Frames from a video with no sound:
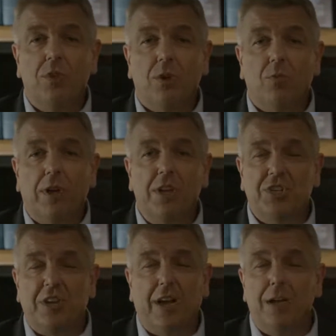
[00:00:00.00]
each
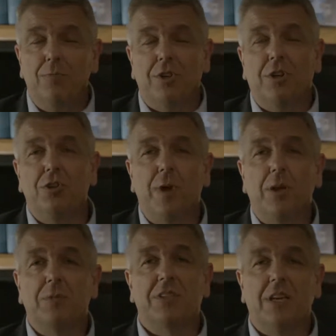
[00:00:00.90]
time, you make
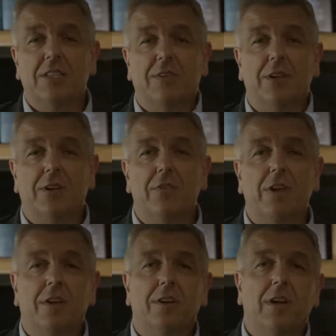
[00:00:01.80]
mistakes here and there,
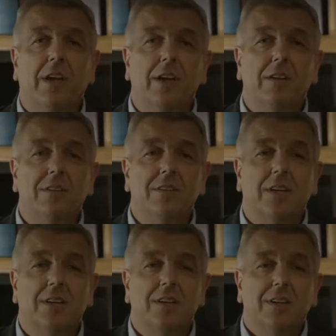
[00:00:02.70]
and
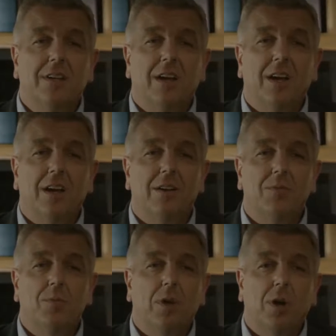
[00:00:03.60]

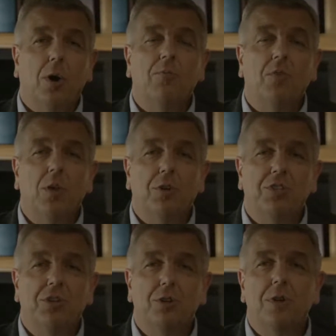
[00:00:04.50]
hopefully what you
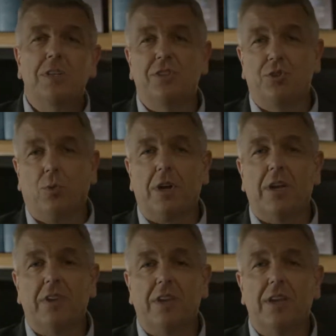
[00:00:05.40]
do is you work out the
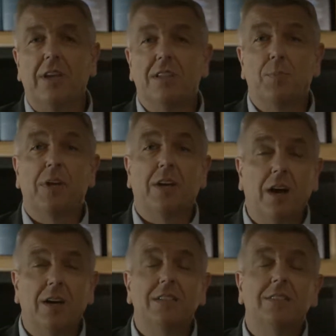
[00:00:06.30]
kinks,
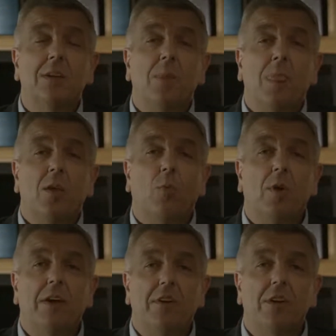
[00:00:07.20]
because we have a
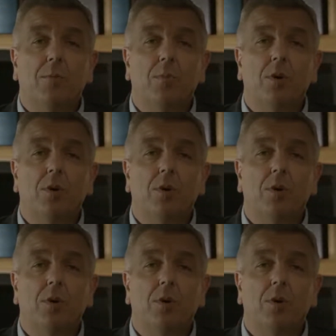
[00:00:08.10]
number